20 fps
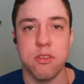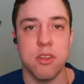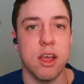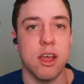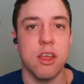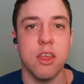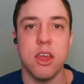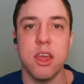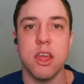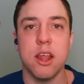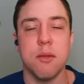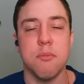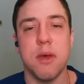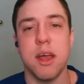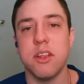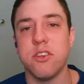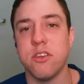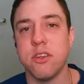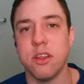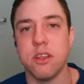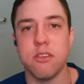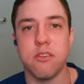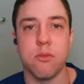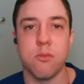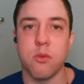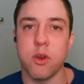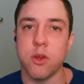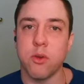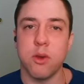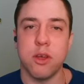Now, you can imagine it's
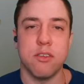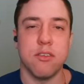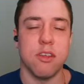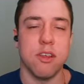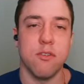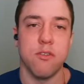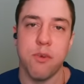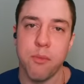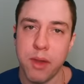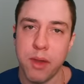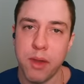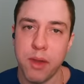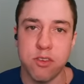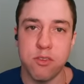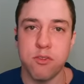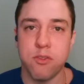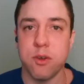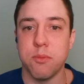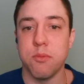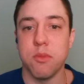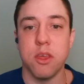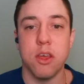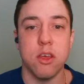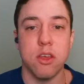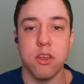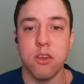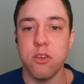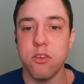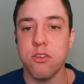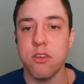requested information from the
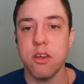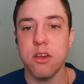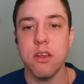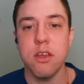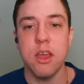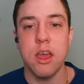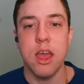user,